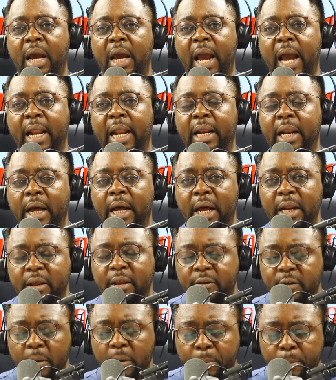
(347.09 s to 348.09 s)
and uh,
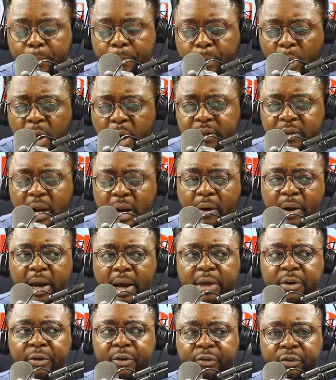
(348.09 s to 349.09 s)
there's a point in
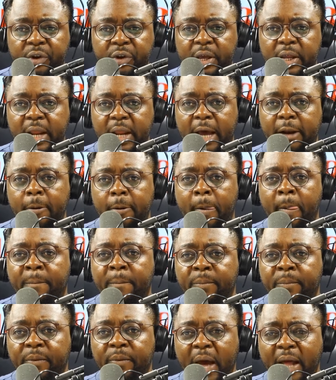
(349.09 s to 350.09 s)
our history that
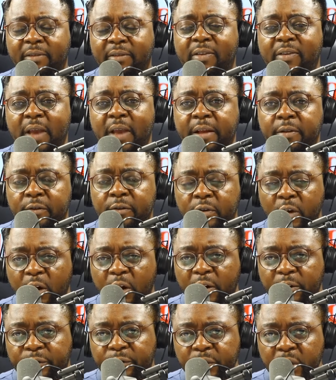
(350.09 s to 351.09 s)
that sense
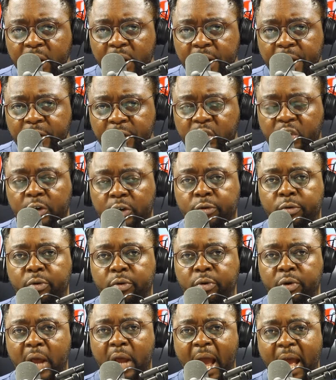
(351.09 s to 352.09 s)
of
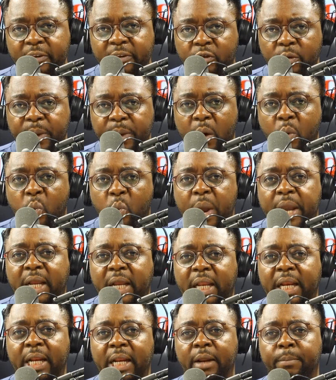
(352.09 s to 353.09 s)
nationhood has to be
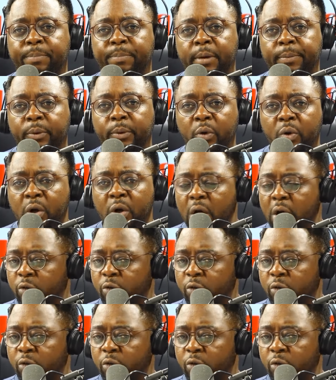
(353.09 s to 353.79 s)
awakening in people.